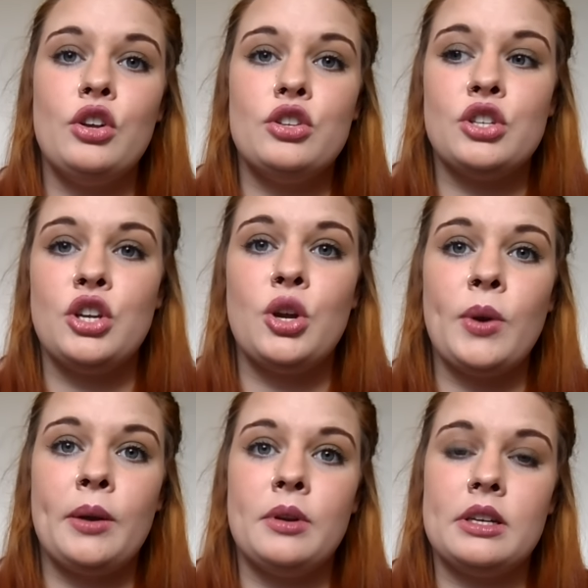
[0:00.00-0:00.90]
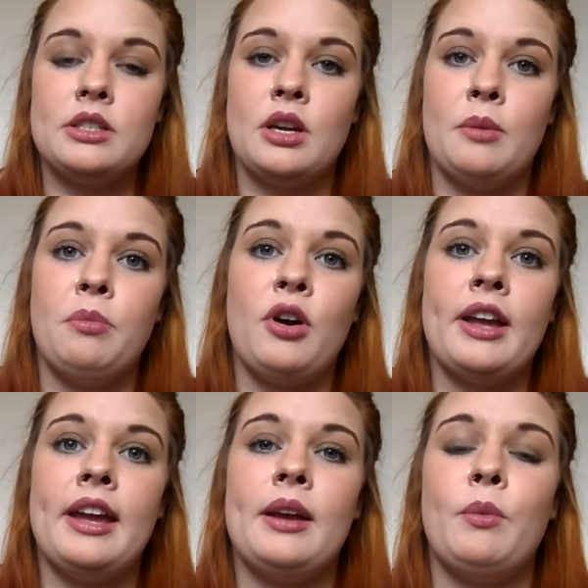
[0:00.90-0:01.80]
So you go out to go and buy
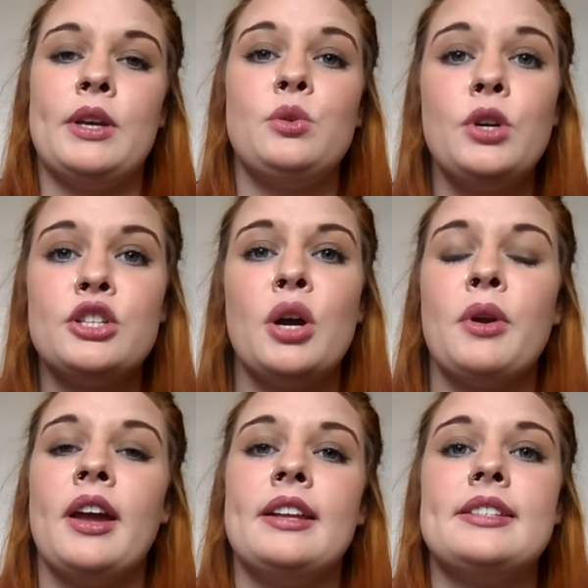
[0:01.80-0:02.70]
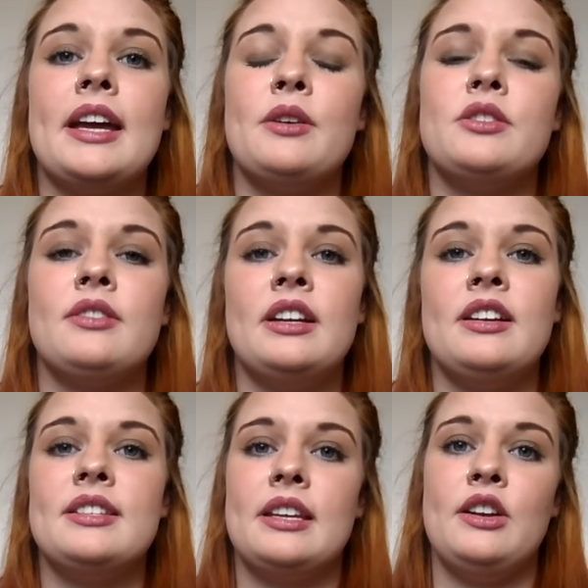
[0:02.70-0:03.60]
it and waste all your time going into town to
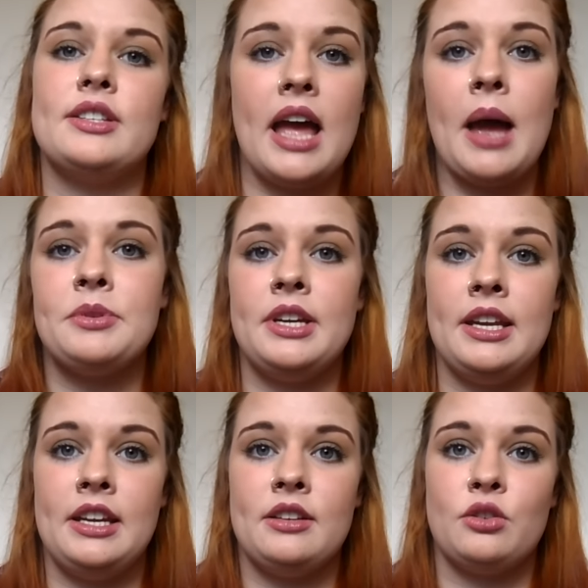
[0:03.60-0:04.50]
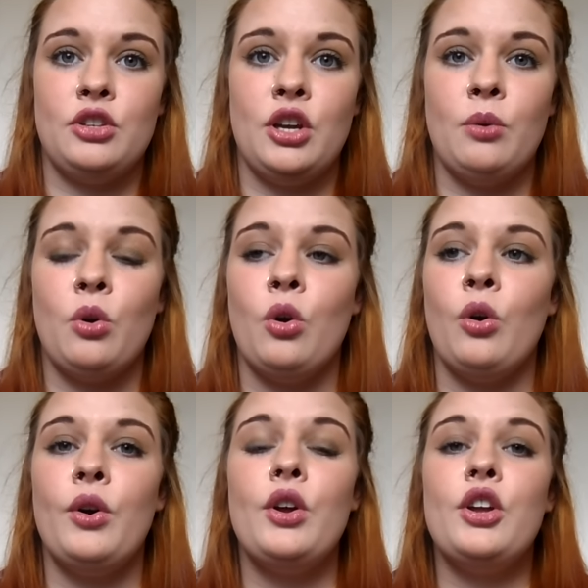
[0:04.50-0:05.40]
realise it looks absolutely hideous on you,
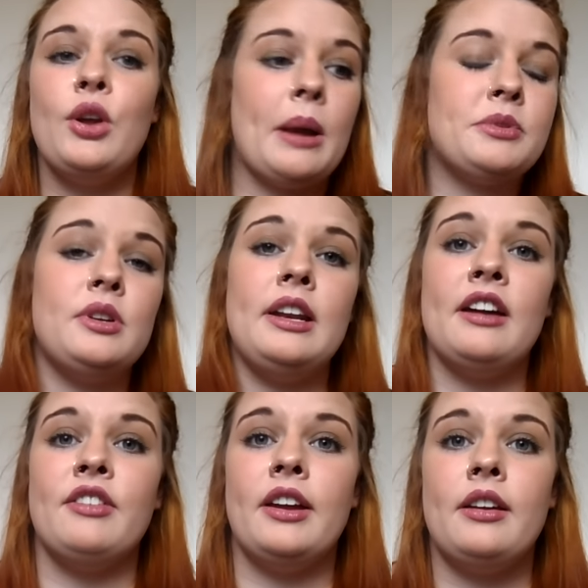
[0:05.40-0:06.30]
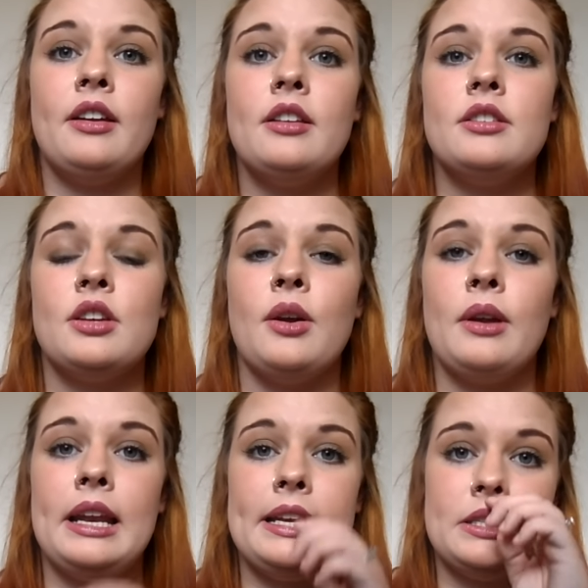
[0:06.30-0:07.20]
or you absolutely love it. So
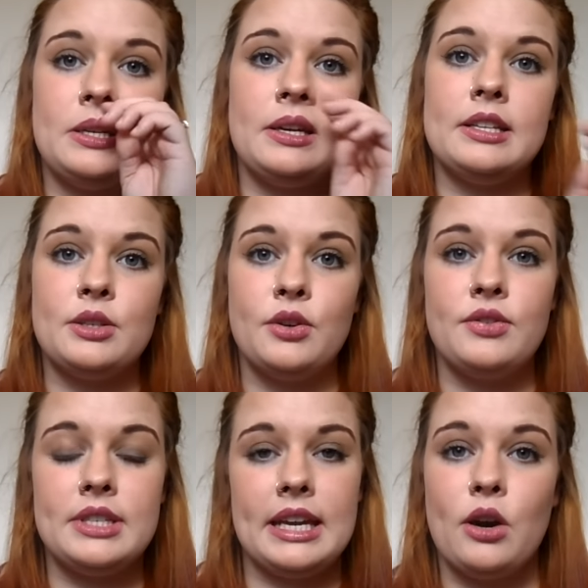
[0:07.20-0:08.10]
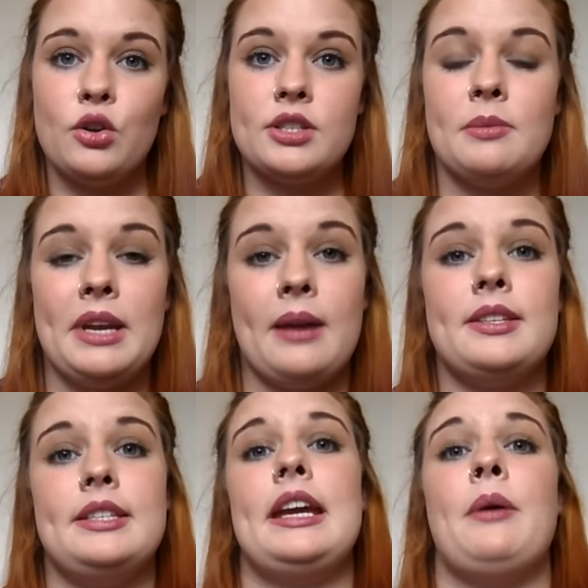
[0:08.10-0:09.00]
at least you can sort of see it on somebody else
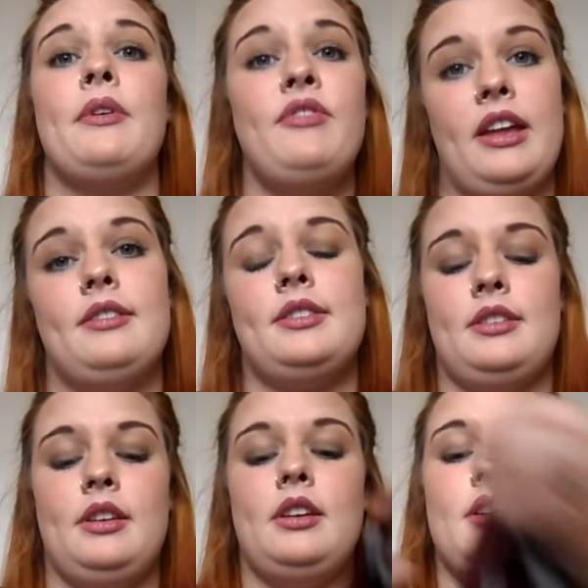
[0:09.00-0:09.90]
to see how it fits.